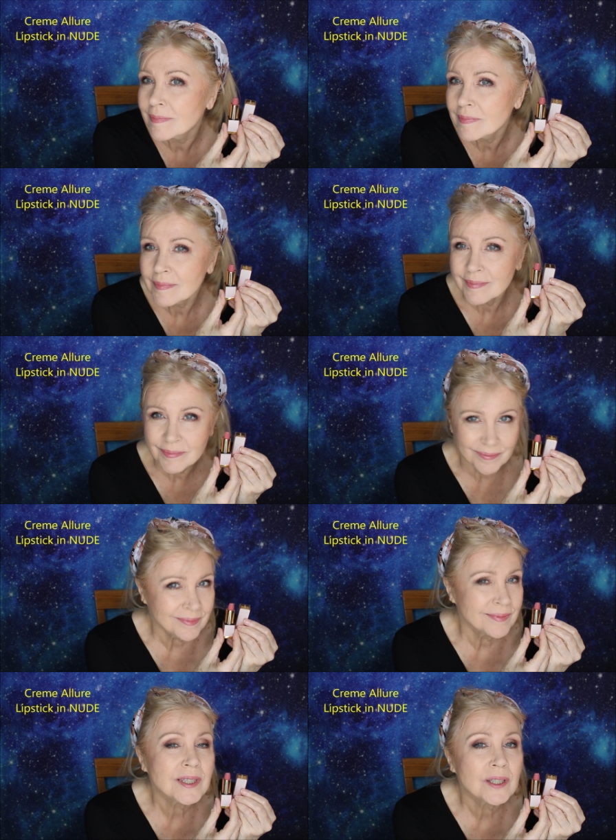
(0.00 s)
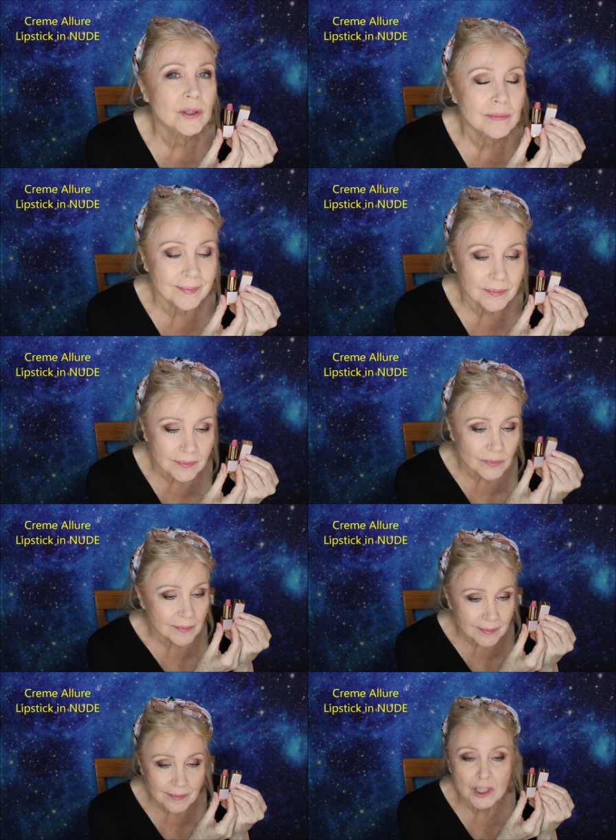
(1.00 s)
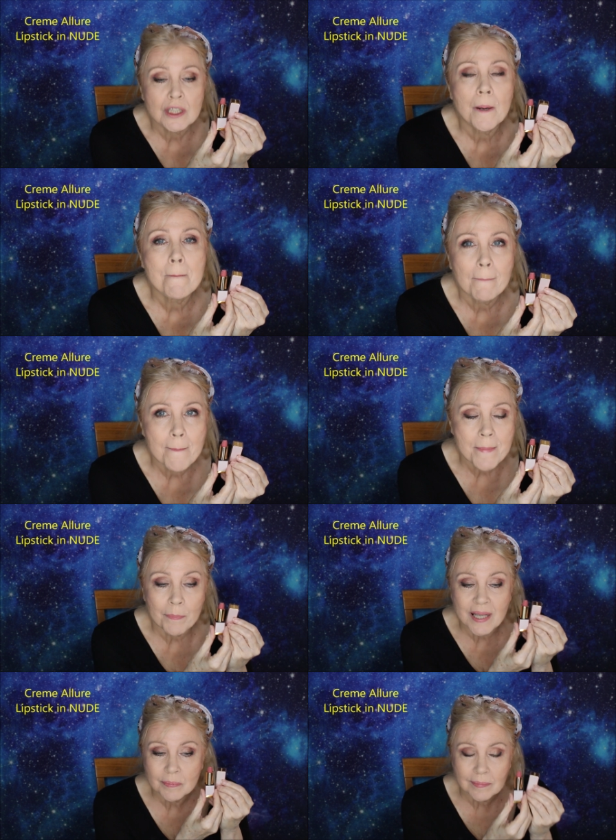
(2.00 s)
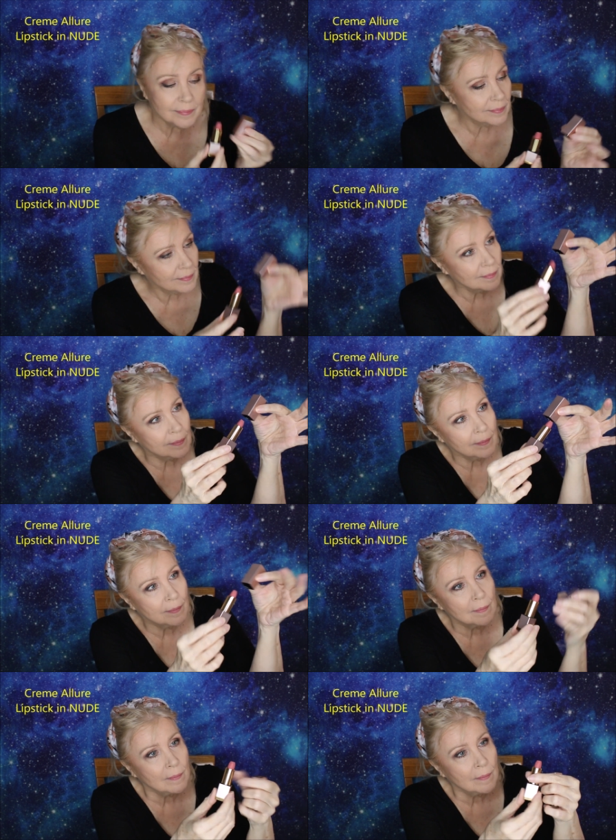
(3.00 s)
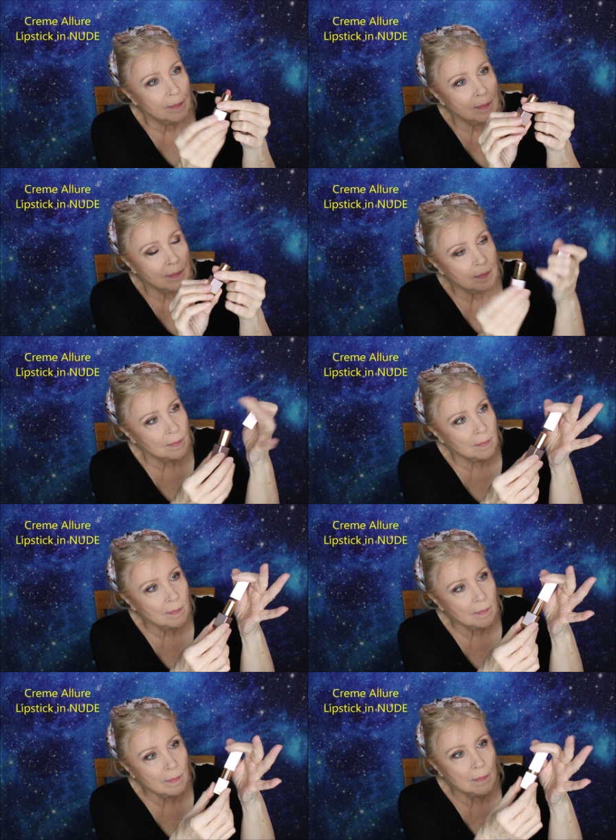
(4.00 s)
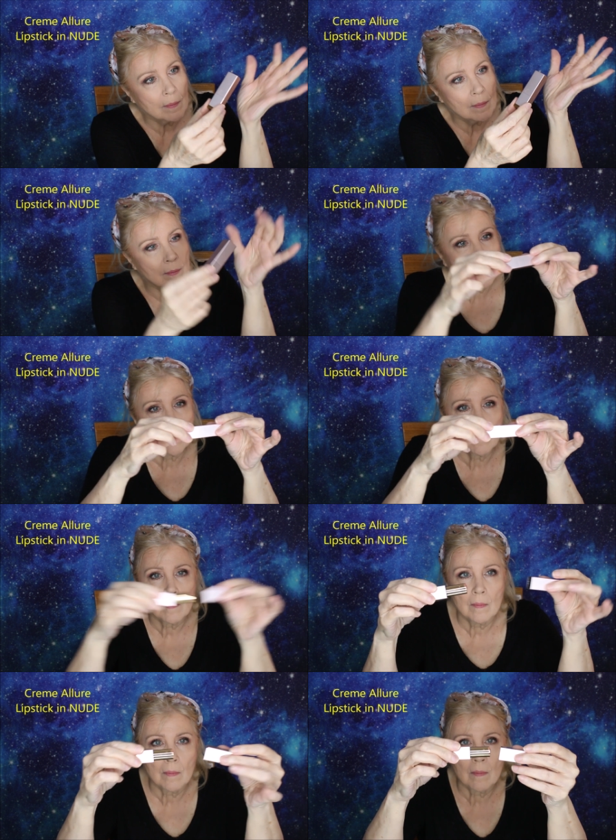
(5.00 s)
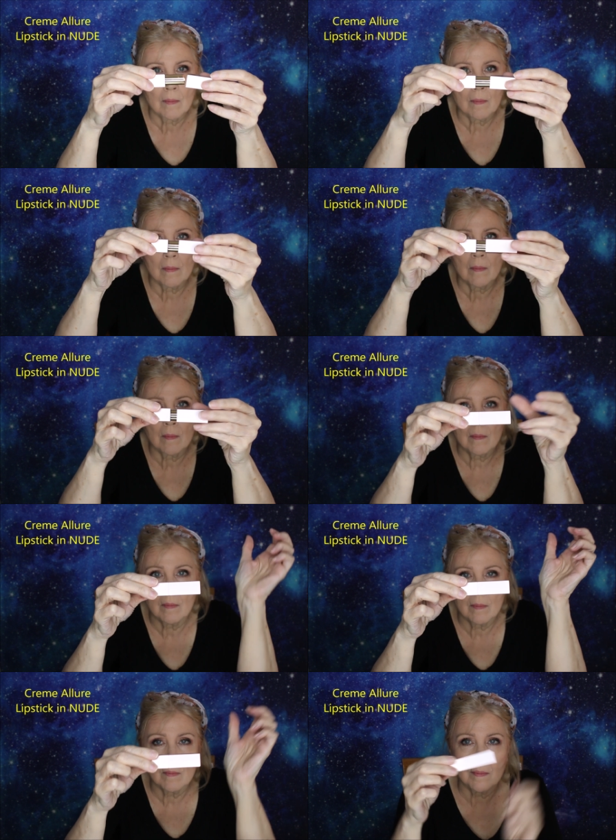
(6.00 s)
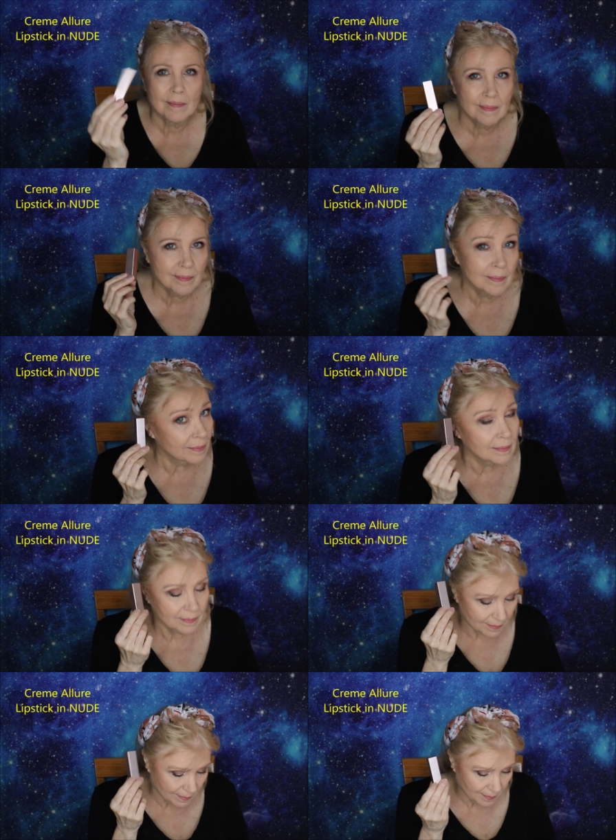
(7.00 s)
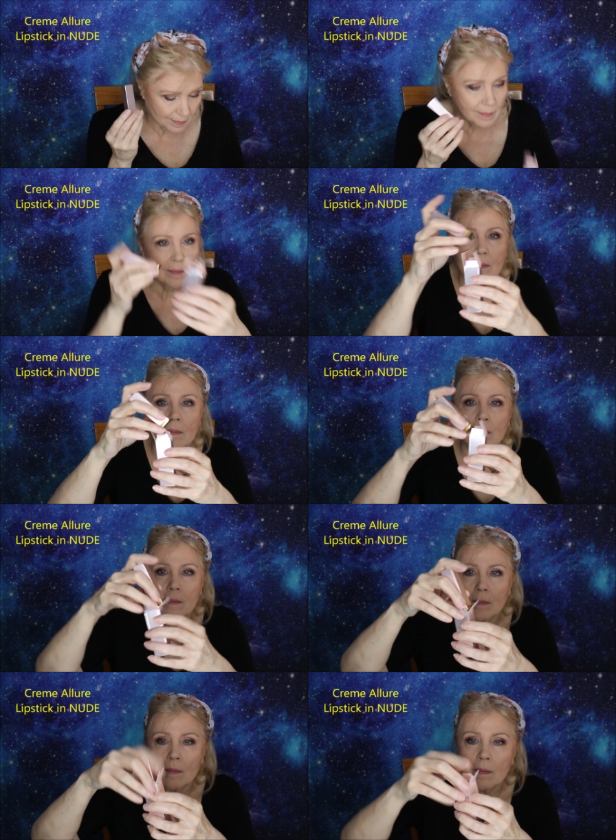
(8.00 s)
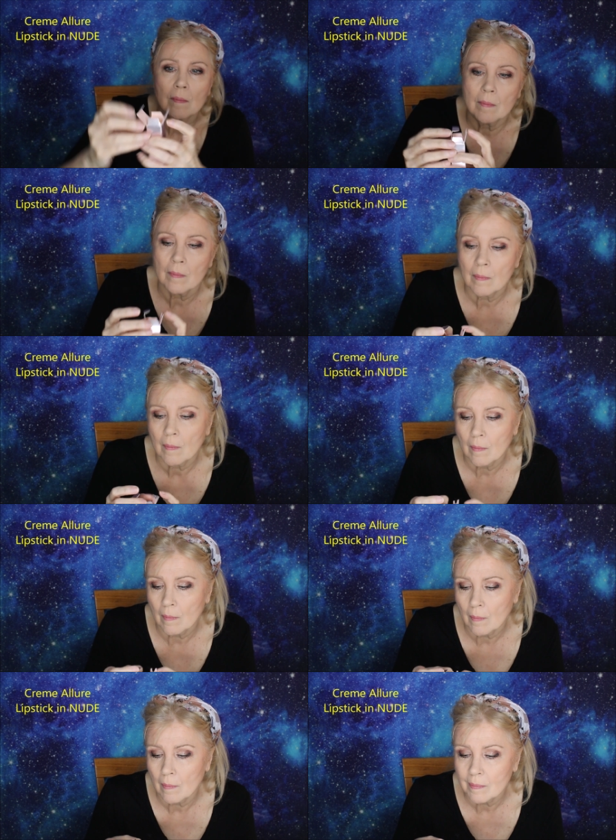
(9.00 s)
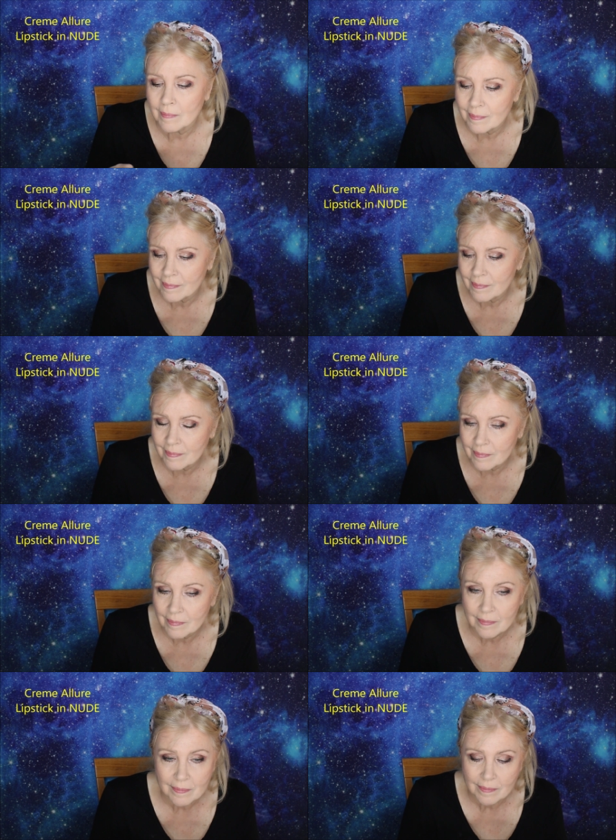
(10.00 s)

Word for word: The packaging is just so luxurious. I mean, you would swear it was from like YSL or something. The way it just snaps together, it's just, it feels heavy. It just looks nice.